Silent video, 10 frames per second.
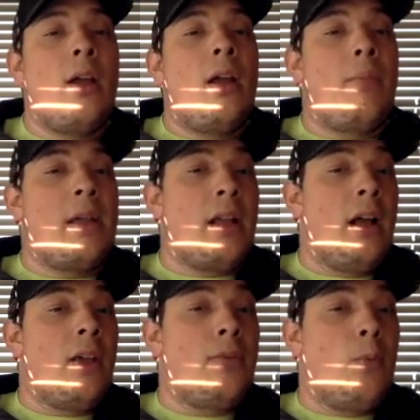
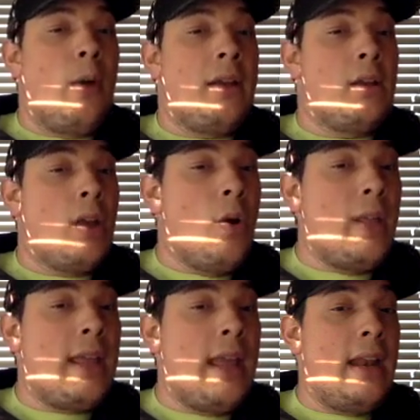because when
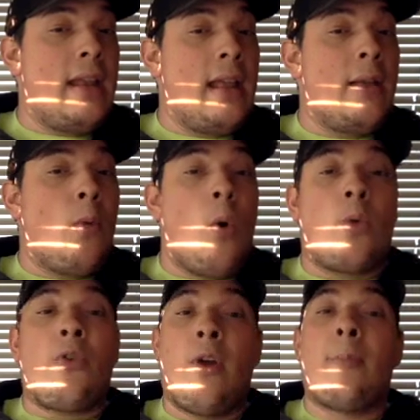loading it, it won't
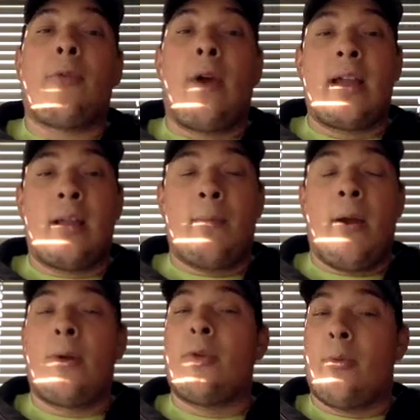crimp right
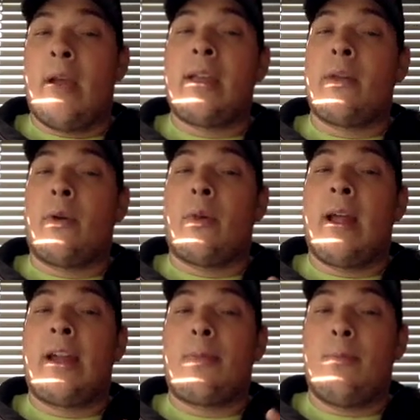compared to regular
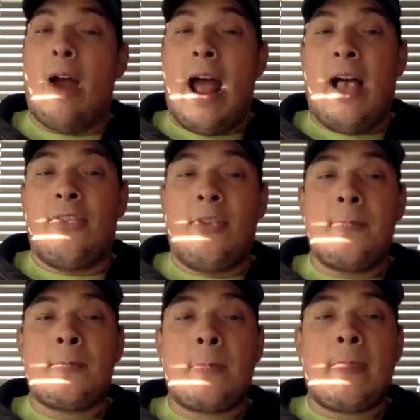length brass.
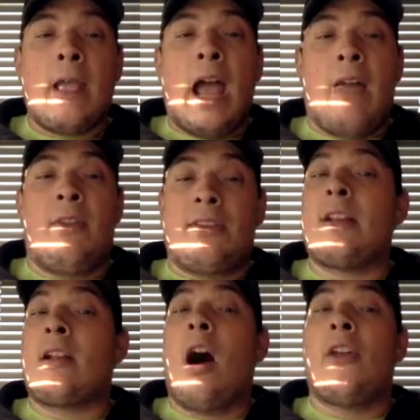And this
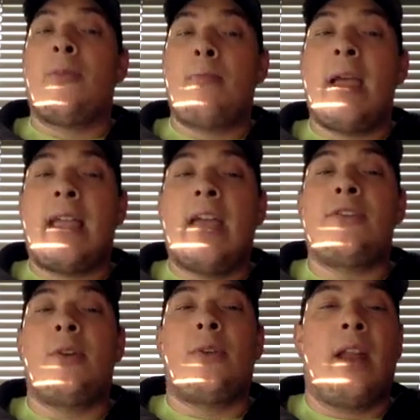can cause big
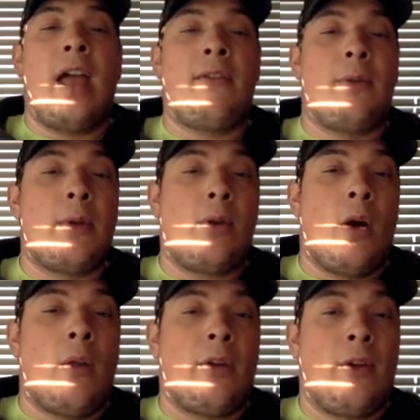issues in a heavy
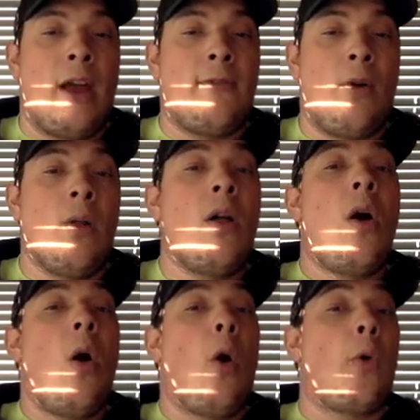recoiling rifle
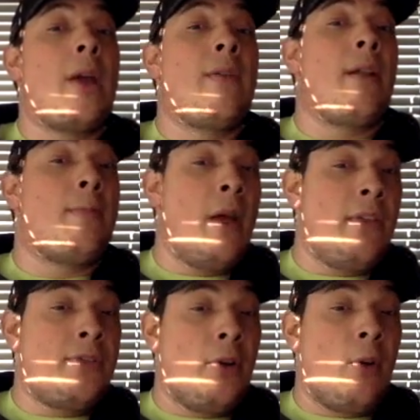or even a
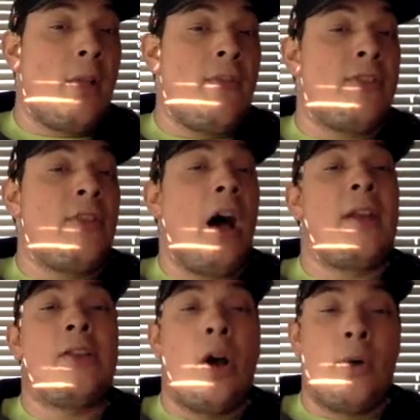pistol if it's not
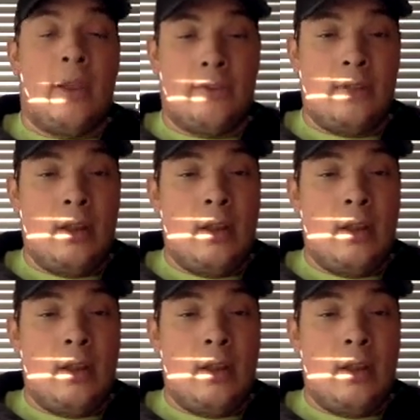noticed.